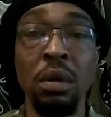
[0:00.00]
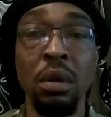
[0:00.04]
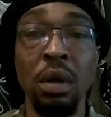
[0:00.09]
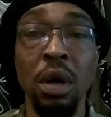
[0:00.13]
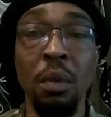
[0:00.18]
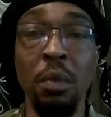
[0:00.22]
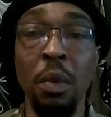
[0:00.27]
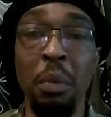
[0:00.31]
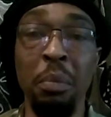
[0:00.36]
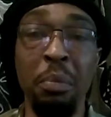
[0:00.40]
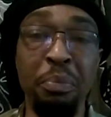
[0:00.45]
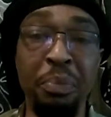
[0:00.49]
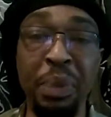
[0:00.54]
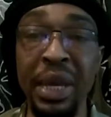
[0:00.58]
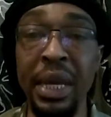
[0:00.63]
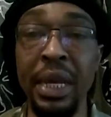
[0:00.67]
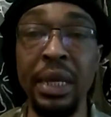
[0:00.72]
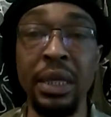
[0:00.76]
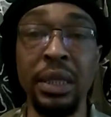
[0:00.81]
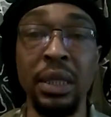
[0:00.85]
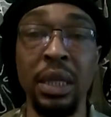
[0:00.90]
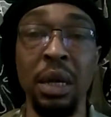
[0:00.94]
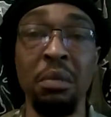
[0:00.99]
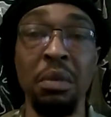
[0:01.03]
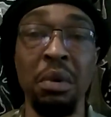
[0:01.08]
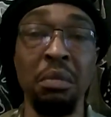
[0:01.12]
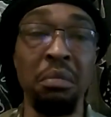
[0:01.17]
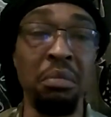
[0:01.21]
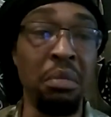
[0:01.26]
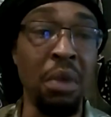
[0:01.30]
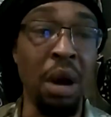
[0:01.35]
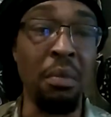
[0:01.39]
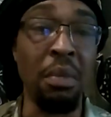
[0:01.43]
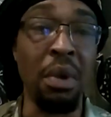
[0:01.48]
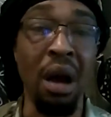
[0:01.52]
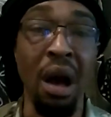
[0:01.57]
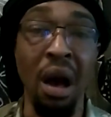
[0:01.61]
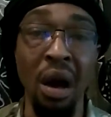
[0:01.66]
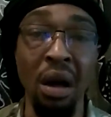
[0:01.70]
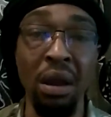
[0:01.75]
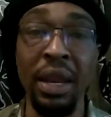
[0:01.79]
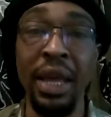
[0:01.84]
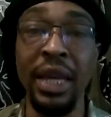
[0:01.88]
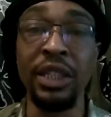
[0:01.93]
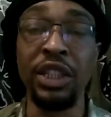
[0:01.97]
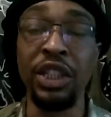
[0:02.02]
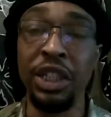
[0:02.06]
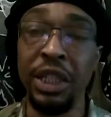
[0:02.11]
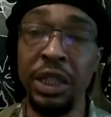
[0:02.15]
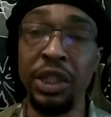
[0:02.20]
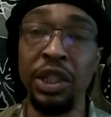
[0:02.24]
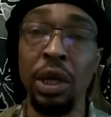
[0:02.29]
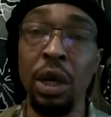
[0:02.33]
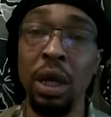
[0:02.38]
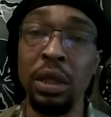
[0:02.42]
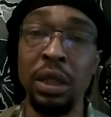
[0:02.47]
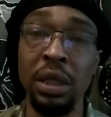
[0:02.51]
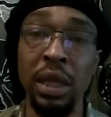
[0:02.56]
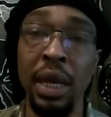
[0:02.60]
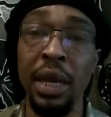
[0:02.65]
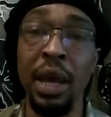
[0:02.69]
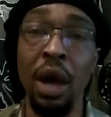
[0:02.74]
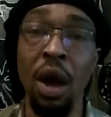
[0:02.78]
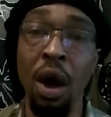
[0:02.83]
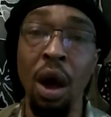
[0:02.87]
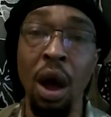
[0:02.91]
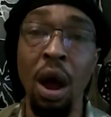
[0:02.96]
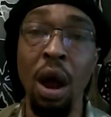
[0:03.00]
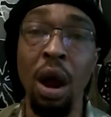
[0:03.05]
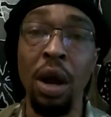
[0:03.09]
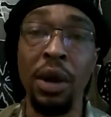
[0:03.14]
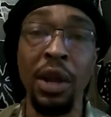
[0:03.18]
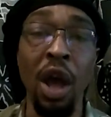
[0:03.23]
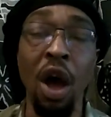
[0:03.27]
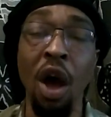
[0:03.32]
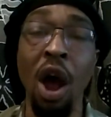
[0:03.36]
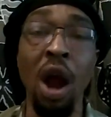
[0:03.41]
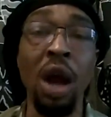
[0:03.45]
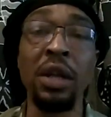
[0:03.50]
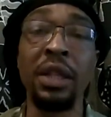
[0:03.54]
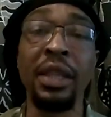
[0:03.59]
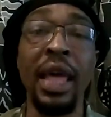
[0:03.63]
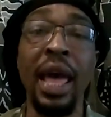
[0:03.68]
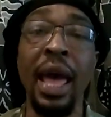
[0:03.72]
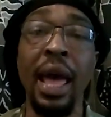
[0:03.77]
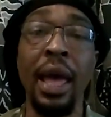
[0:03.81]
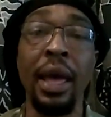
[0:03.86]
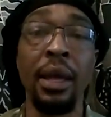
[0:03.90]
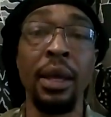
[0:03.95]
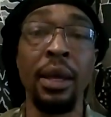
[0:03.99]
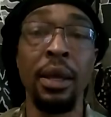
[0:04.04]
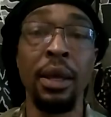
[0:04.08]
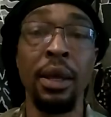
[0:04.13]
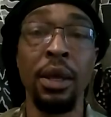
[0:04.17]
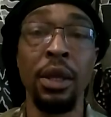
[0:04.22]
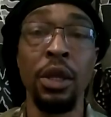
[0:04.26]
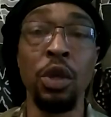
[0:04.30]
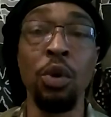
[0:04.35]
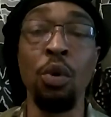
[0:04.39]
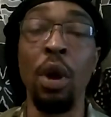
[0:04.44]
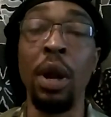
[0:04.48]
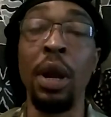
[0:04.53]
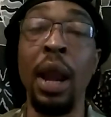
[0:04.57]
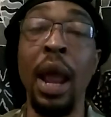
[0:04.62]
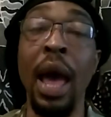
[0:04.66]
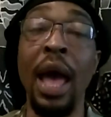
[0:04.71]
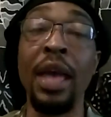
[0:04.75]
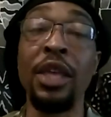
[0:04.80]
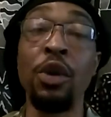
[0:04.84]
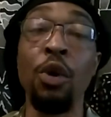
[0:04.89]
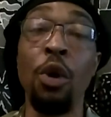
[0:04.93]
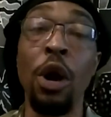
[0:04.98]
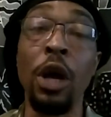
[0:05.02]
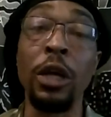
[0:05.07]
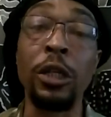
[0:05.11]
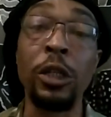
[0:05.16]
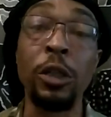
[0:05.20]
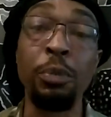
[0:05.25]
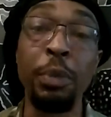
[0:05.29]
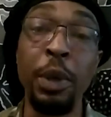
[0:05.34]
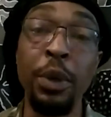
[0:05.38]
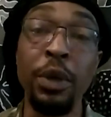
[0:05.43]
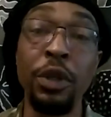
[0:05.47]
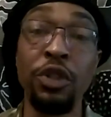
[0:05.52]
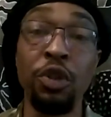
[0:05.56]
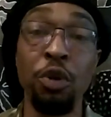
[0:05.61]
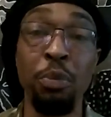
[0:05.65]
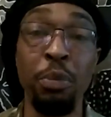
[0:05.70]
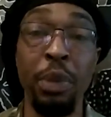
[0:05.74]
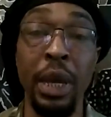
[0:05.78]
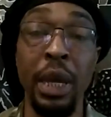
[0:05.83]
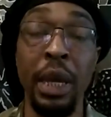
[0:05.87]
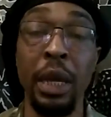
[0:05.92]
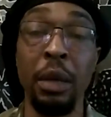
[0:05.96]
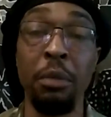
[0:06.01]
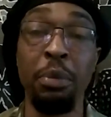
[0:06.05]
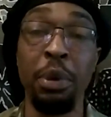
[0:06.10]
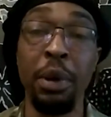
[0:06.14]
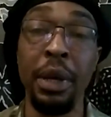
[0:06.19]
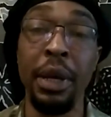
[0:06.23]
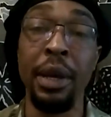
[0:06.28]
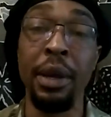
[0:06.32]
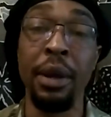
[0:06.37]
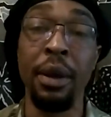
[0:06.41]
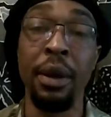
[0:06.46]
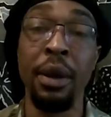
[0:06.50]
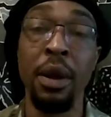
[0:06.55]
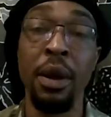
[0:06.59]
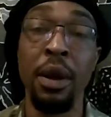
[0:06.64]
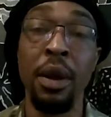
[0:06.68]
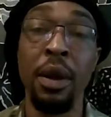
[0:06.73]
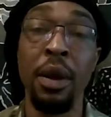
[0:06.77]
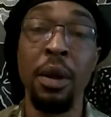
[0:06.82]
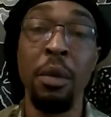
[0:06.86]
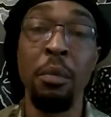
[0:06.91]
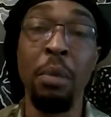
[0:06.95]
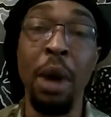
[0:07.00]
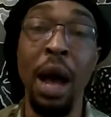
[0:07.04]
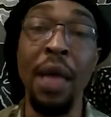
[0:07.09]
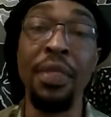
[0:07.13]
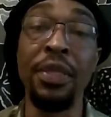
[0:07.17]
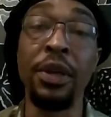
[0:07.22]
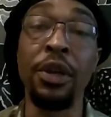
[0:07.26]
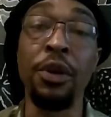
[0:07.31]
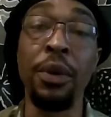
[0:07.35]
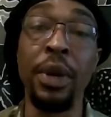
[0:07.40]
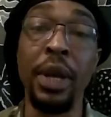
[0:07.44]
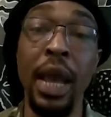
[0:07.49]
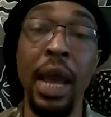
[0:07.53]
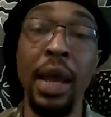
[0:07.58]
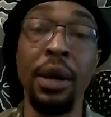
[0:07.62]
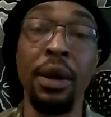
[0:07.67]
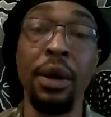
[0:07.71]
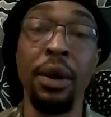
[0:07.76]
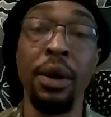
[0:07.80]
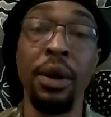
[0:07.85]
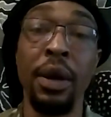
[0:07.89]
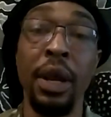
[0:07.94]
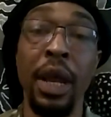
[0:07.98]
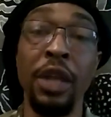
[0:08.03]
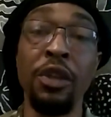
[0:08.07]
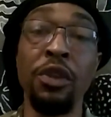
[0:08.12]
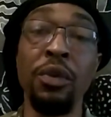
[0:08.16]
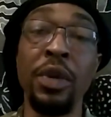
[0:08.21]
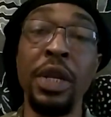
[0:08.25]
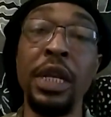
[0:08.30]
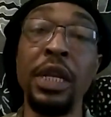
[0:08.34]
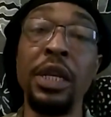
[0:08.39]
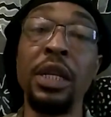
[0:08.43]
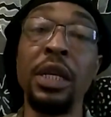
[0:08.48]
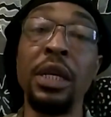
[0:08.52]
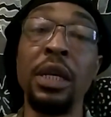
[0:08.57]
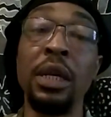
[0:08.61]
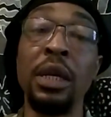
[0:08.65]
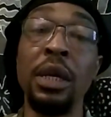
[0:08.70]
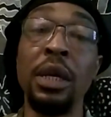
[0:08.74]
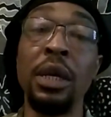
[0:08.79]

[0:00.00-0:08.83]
I'm a beast, I'm a all that shit y'all say y'all are. Y'all aren't that. You are not. You are a spiritual being put here by the Creator, and you need to